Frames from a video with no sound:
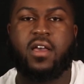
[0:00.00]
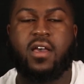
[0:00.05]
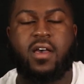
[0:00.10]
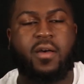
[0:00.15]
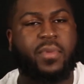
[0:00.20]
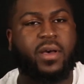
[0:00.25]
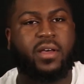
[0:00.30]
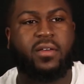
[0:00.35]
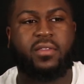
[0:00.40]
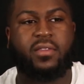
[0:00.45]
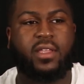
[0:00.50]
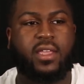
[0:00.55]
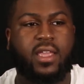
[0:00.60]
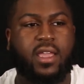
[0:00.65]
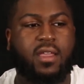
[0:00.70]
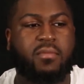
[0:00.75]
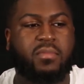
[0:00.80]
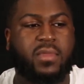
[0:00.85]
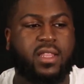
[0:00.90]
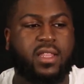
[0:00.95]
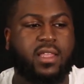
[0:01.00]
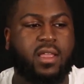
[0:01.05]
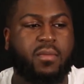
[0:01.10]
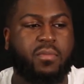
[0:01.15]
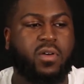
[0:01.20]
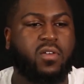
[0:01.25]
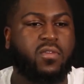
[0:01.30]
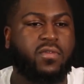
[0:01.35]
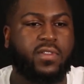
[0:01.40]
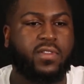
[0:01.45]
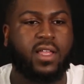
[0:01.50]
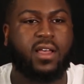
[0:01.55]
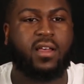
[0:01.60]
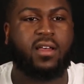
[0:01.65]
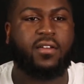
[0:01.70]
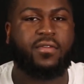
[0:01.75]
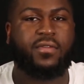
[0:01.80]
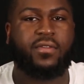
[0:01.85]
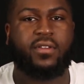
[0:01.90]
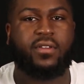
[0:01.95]
about the game that they both
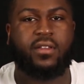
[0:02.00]
love.